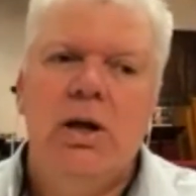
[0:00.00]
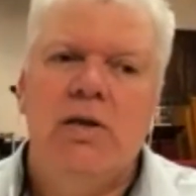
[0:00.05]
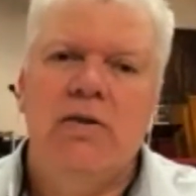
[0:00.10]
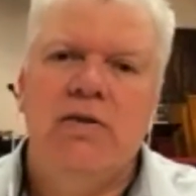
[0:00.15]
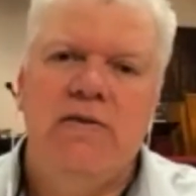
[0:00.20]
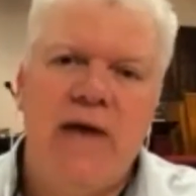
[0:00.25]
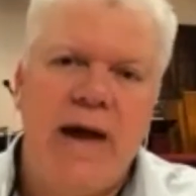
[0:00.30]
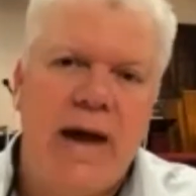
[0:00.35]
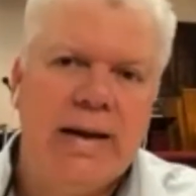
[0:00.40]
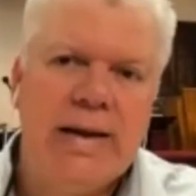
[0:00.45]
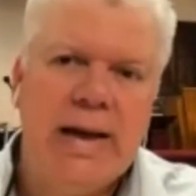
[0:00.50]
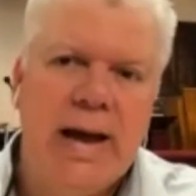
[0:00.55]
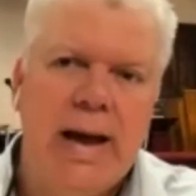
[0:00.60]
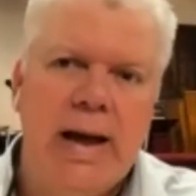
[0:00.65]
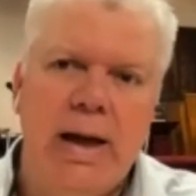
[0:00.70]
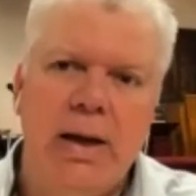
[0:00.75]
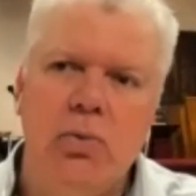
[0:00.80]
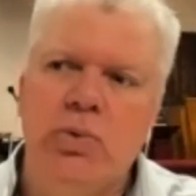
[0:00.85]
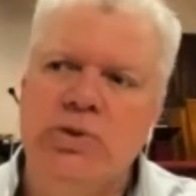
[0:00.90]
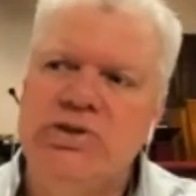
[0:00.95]
That
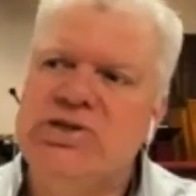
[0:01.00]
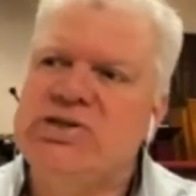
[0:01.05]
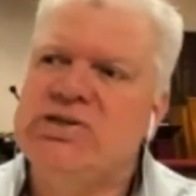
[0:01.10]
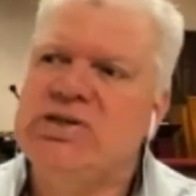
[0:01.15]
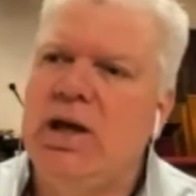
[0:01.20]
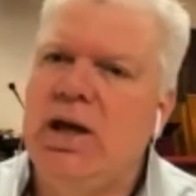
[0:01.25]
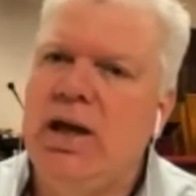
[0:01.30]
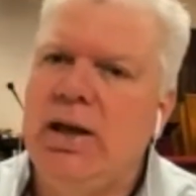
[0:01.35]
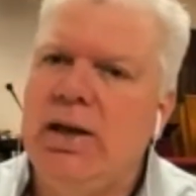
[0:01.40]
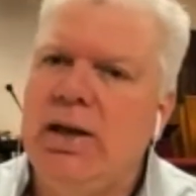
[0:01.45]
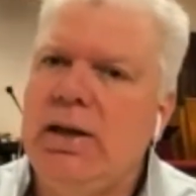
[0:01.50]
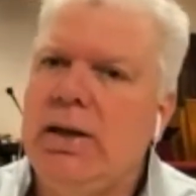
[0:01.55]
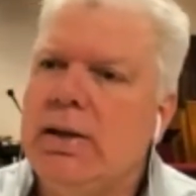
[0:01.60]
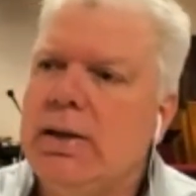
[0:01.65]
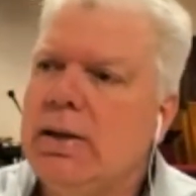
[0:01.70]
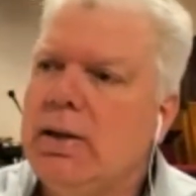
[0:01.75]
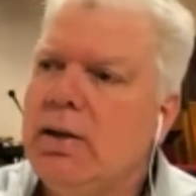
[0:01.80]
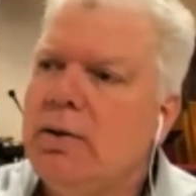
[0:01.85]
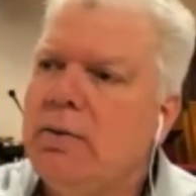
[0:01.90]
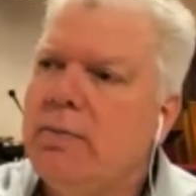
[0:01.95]
guy would say,
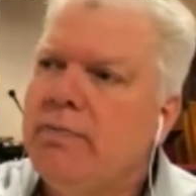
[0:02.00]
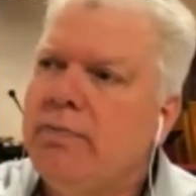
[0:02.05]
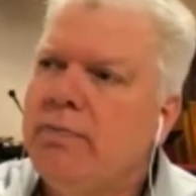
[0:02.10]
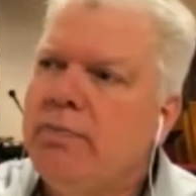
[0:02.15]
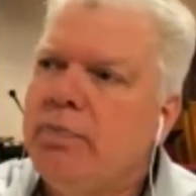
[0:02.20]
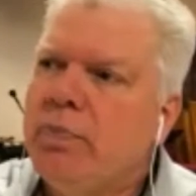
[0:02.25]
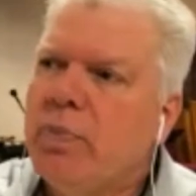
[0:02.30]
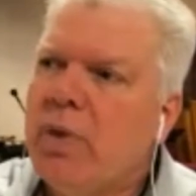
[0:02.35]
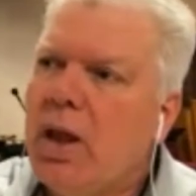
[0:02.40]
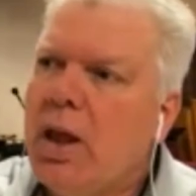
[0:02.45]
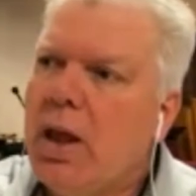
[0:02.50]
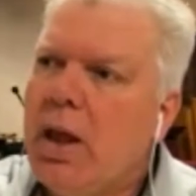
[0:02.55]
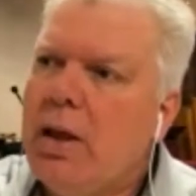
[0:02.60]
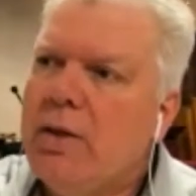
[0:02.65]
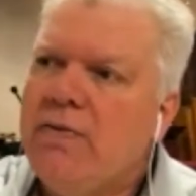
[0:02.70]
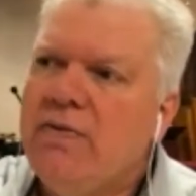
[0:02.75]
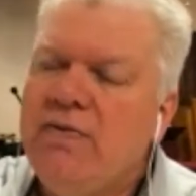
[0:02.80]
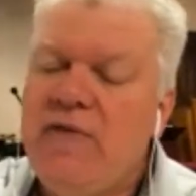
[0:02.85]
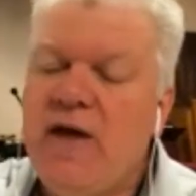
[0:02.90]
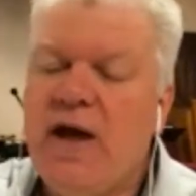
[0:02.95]

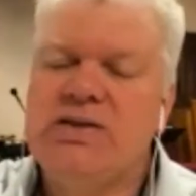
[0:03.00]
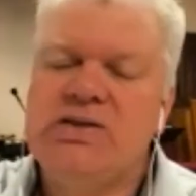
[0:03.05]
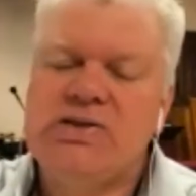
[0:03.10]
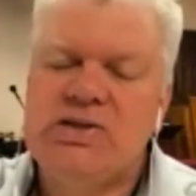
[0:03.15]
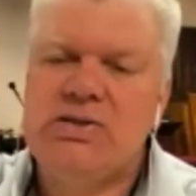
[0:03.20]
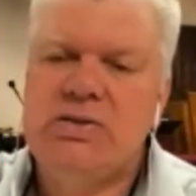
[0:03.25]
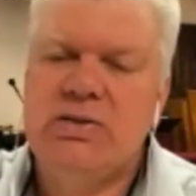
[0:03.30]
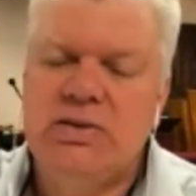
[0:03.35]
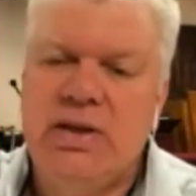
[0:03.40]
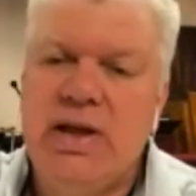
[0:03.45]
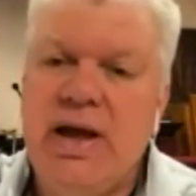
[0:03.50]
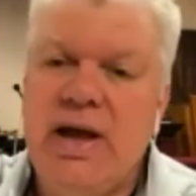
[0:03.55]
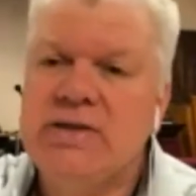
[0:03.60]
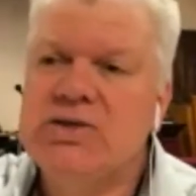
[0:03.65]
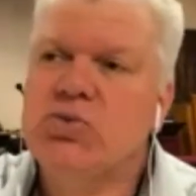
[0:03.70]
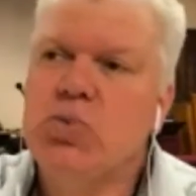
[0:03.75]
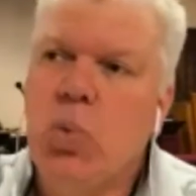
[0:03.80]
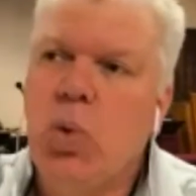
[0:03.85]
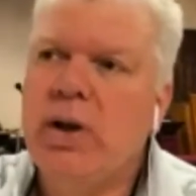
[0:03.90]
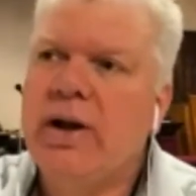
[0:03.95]
that's
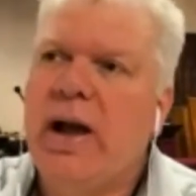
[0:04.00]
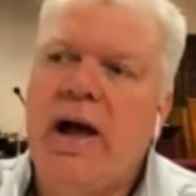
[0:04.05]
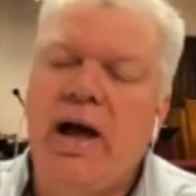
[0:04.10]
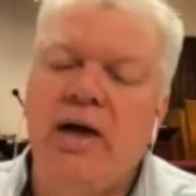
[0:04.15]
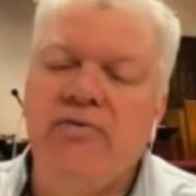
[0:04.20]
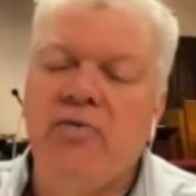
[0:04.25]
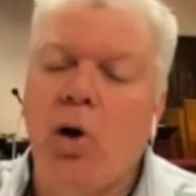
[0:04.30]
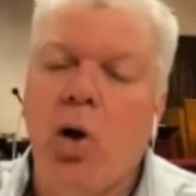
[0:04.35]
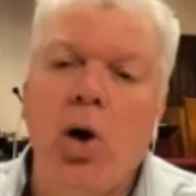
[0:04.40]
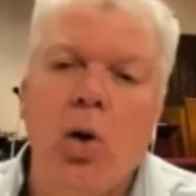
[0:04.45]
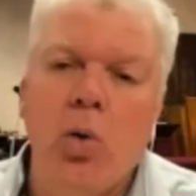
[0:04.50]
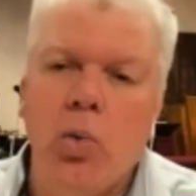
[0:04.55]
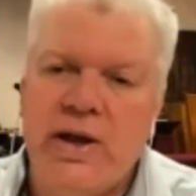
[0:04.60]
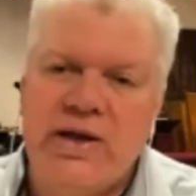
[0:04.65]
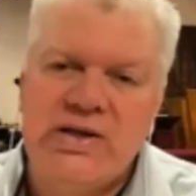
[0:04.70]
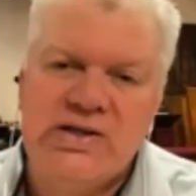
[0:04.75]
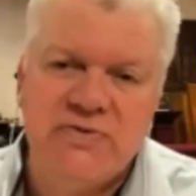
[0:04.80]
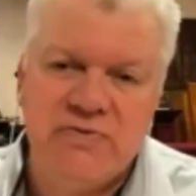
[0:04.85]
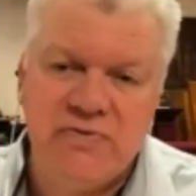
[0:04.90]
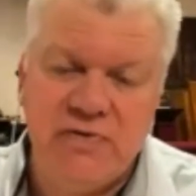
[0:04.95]
that's what I've
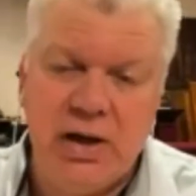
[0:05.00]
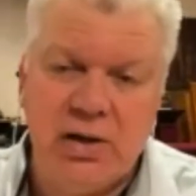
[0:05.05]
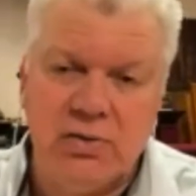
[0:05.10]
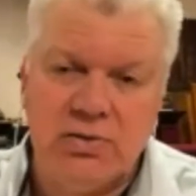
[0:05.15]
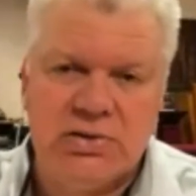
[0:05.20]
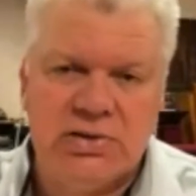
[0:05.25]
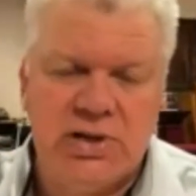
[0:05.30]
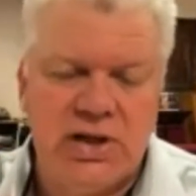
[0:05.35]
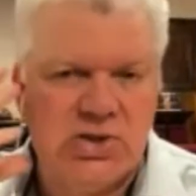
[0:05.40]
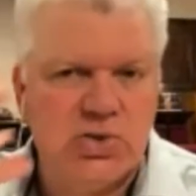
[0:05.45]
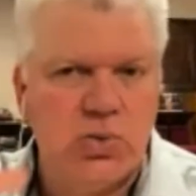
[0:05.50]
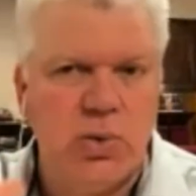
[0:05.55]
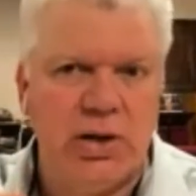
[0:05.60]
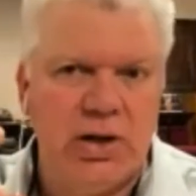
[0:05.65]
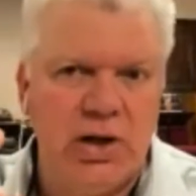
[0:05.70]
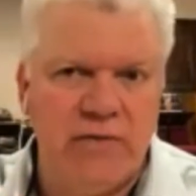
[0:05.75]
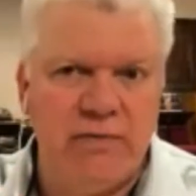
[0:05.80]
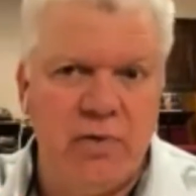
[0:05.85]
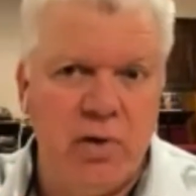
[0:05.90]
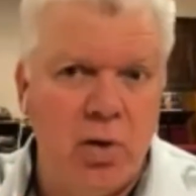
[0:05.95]
always felt. That's
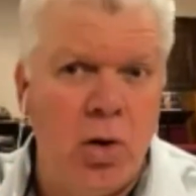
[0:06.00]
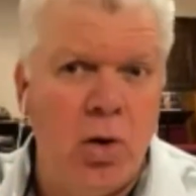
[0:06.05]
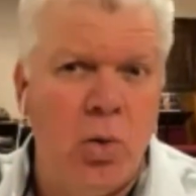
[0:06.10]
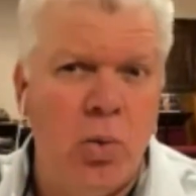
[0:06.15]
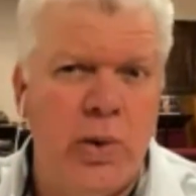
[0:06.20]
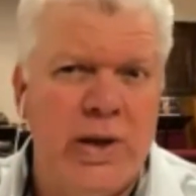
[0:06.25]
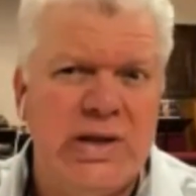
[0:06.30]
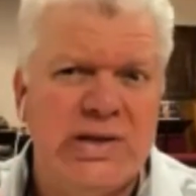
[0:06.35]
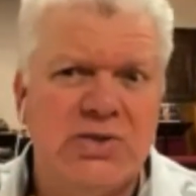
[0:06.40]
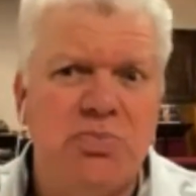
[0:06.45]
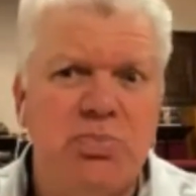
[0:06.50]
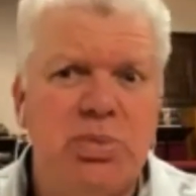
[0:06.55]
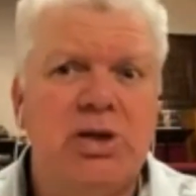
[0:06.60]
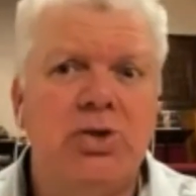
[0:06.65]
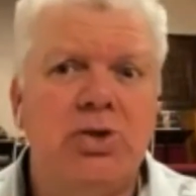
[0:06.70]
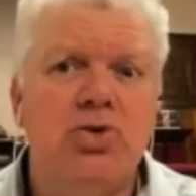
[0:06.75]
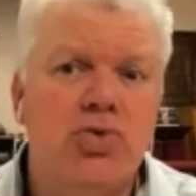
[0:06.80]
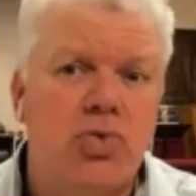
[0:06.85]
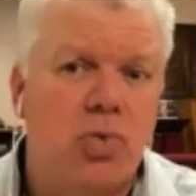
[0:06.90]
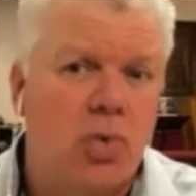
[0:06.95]
what I've always
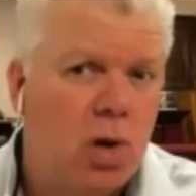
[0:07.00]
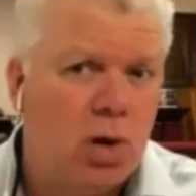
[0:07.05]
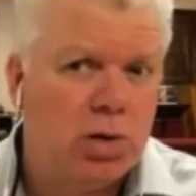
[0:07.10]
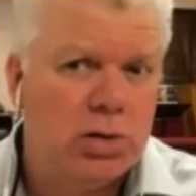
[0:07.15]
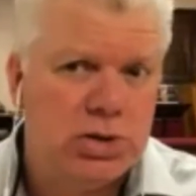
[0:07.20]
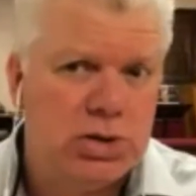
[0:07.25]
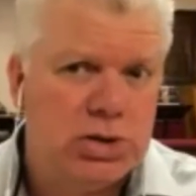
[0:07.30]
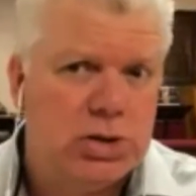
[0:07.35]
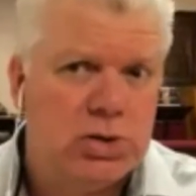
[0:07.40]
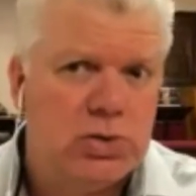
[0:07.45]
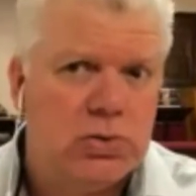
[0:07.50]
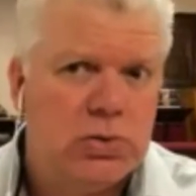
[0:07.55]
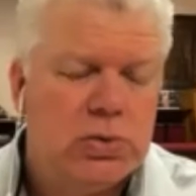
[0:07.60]
been drawn to.